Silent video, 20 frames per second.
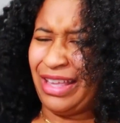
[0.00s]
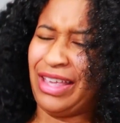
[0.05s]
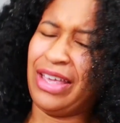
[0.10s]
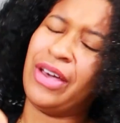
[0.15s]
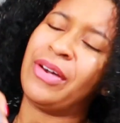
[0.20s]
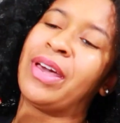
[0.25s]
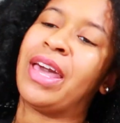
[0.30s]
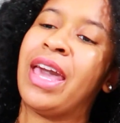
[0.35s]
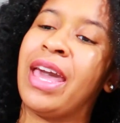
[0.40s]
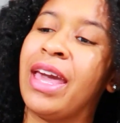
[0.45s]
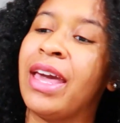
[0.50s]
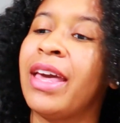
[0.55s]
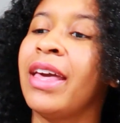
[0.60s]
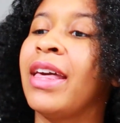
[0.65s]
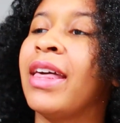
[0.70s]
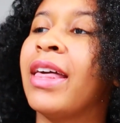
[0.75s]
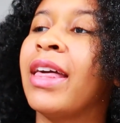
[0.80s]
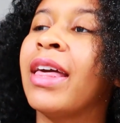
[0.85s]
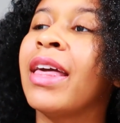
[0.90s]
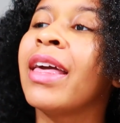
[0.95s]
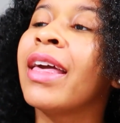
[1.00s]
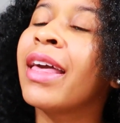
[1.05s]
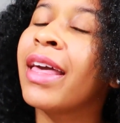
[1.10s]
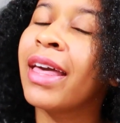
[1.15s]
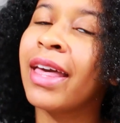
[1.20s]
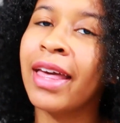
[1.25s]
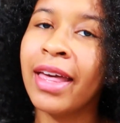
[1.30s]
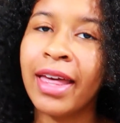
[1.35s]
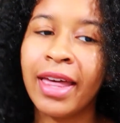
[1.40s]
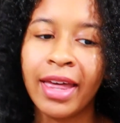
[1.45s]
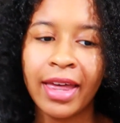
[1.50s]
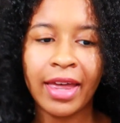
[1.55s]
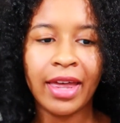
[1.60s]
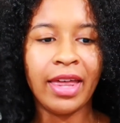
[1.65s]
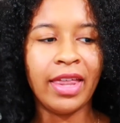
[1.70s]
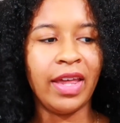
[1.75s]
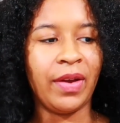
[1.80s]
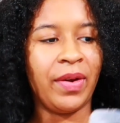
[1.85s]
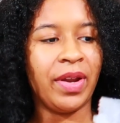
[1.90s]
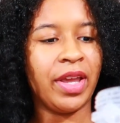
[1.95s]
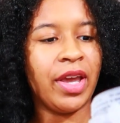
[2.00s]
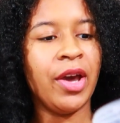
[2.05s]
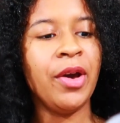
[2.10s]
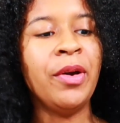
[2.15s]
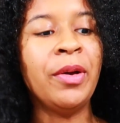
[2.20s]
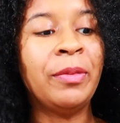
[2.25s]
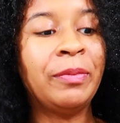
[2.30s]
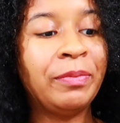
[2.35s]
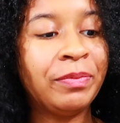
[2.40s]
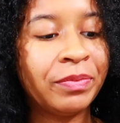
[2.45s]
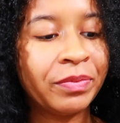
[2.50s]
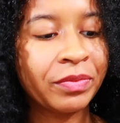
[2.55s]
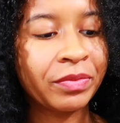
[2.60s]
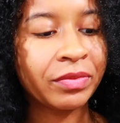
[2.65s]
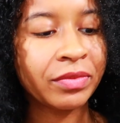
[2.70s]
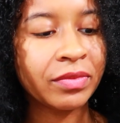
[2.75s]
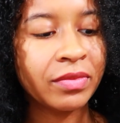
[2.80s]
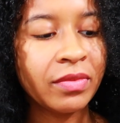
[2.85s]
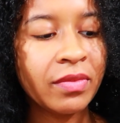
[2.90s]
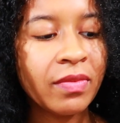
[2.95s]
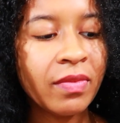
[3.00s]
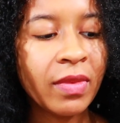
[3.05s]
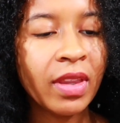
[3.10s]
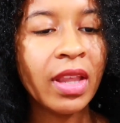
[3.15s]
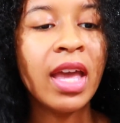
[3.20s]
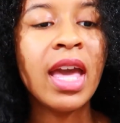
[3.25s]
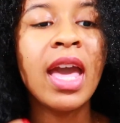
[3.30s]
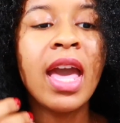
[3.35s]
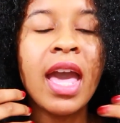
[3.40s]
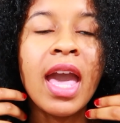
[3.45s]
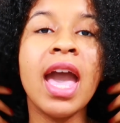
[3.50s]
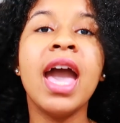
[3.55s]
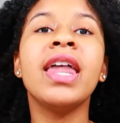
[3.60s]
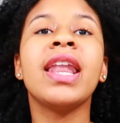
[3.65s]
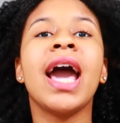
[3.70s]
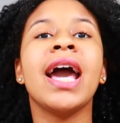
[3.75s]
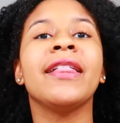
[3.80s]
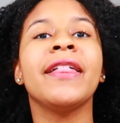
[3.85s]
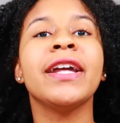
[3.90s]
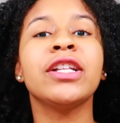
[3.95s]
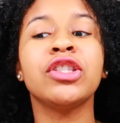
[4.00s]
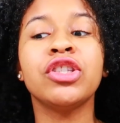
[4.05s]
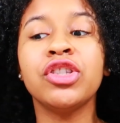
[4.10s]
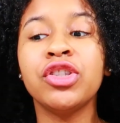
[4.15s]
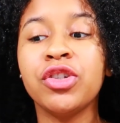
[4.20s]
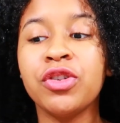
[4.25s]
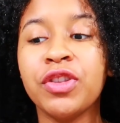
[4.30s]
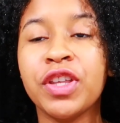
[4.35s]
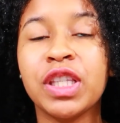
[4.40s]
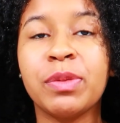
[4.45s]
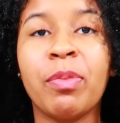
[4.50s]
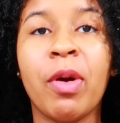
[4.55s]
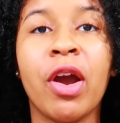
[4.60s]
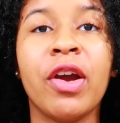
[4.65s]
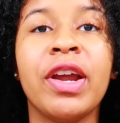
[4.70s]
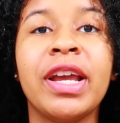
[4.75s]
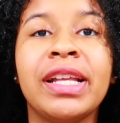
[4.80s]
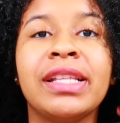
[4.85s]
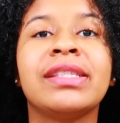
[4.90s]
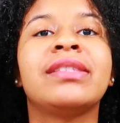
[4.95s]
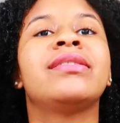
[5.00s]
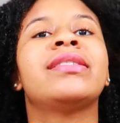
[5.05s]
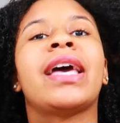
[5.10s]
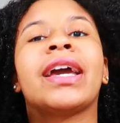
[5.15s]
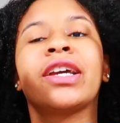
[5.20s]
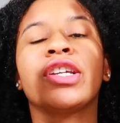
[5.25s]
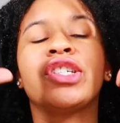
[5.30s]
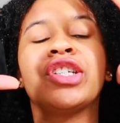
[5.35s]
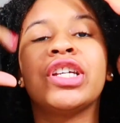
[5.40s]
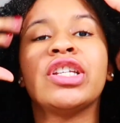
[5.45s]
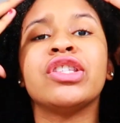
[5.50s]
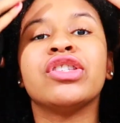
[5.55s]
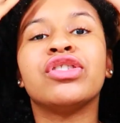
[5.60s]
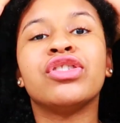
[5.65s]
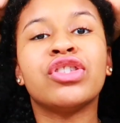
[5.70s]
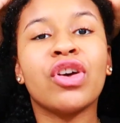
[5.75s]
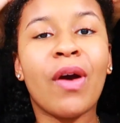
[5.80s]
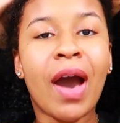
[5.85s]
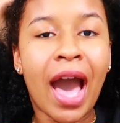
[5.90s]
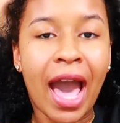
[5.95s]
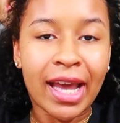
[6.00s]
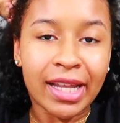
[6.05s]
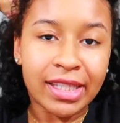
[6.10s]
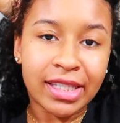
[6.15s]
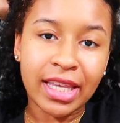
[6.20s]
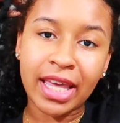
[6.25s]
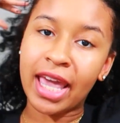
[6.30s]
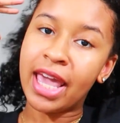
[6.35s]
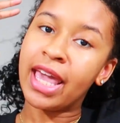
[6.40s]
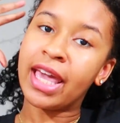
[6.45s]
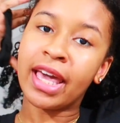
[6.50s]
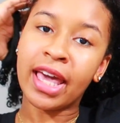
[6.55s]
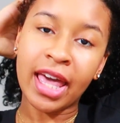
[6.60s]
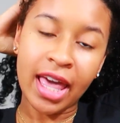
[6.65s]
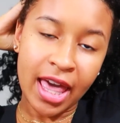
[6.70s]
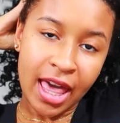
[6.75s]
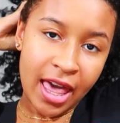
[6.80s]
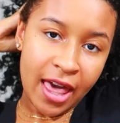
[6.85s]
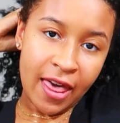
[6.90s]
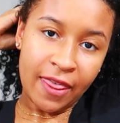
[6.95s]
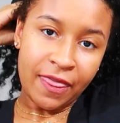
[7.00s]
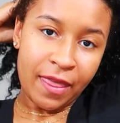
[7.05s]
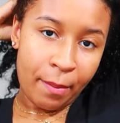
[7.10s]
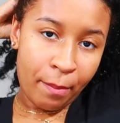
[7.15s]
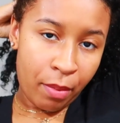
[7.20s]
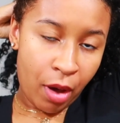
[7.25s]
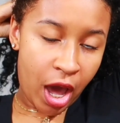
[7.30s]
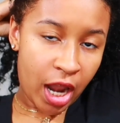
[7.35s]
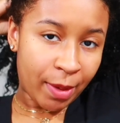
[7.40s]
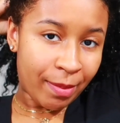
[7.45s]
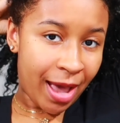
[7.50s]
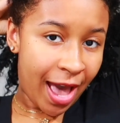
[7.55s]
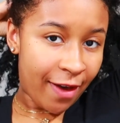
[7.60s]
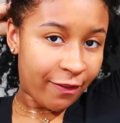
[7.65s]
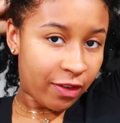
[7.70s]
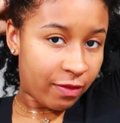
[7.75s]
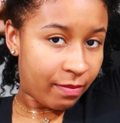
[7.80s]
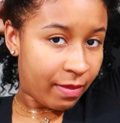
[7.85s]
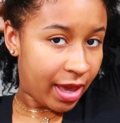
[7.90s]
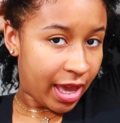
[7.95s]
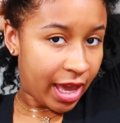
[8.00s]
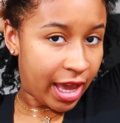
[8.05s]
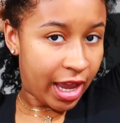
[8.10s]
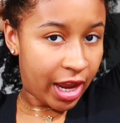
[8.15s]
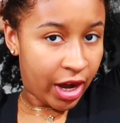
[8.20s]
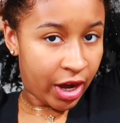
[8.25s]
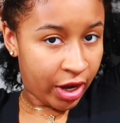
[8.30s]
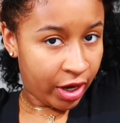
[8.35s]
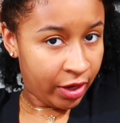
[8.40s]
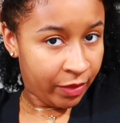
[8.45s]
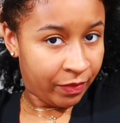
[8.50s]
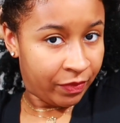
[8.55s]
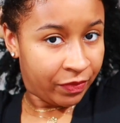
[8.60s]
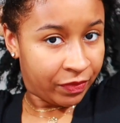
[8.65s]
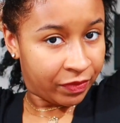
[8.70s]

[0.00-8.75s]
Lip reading: Okay, there we go. And I like to do this part in sections. So I take the bottom half of my hair